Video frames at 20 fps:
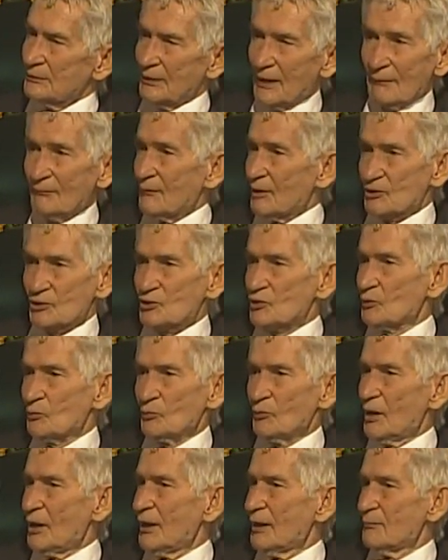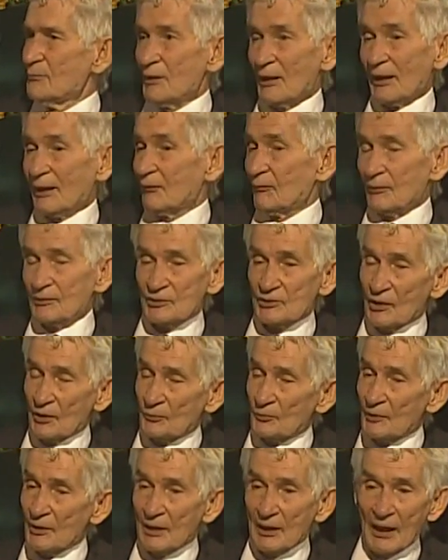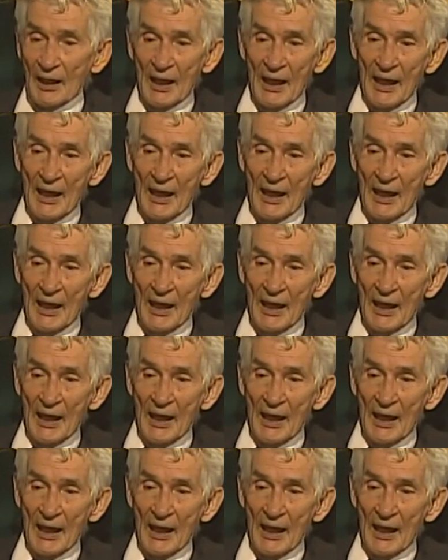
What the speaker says: I'm not sure why, but I started reading,